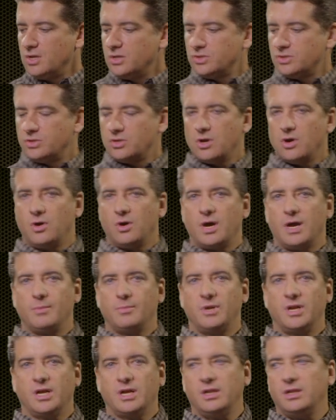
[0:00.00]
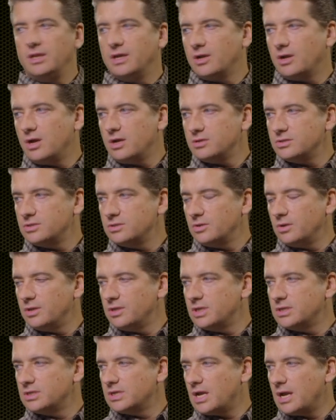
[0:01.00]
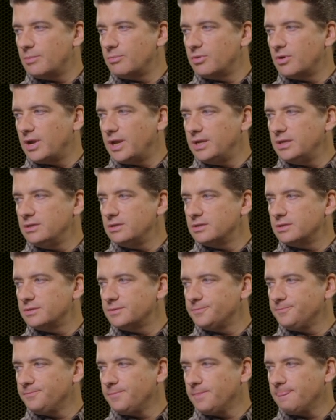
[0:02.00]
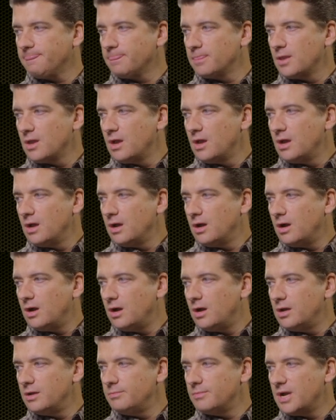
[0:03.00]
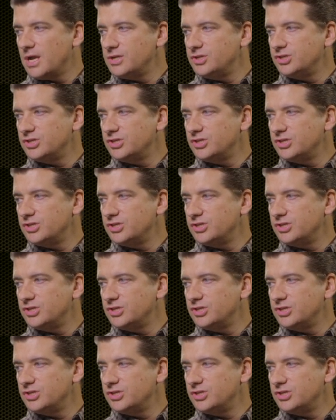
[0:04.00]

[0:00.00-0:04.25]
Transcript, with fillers: So I'm going to click also on the top right on my